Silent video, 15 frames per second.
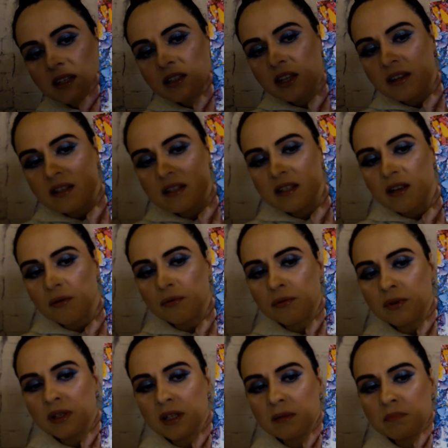So this is a
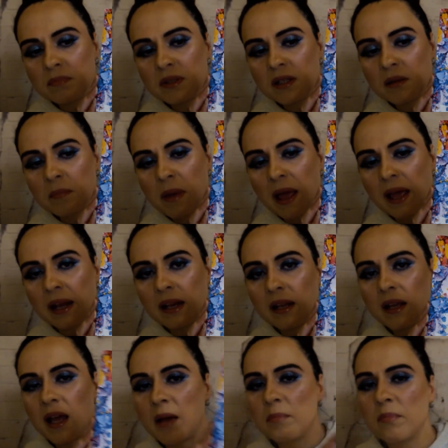really big
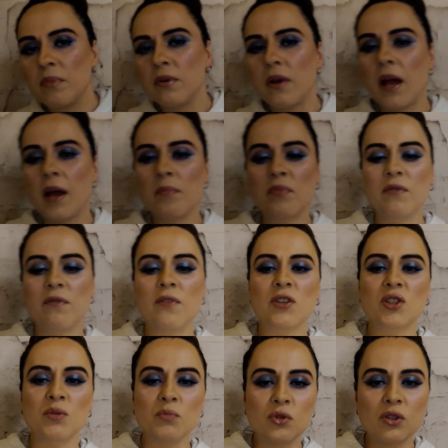palette. I prefer
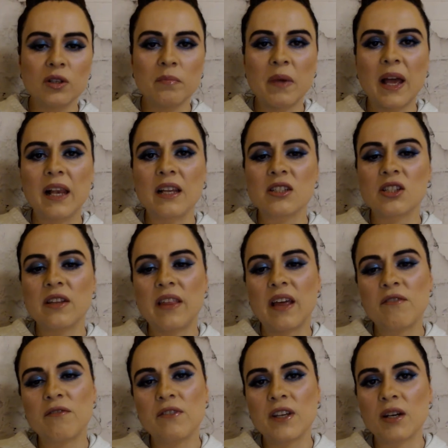smaller palettes so
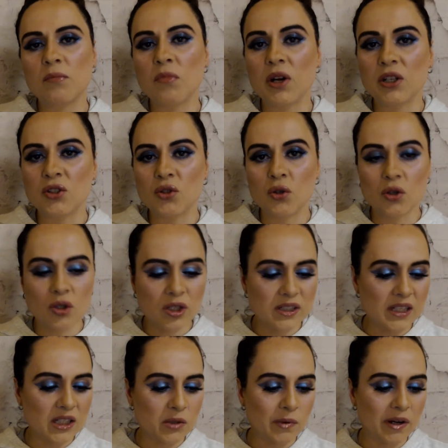they fit in my drawer because
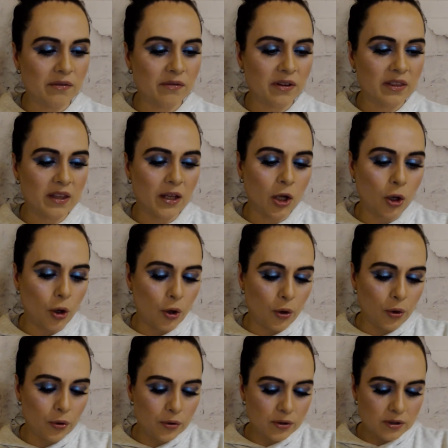that's where everything
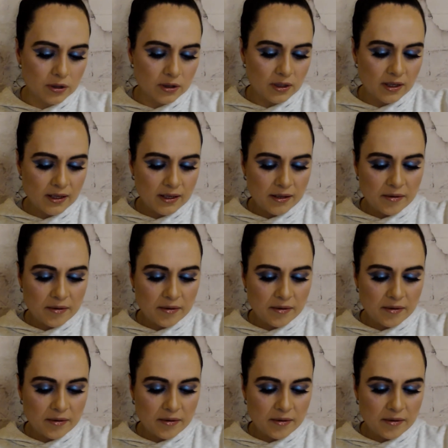goes.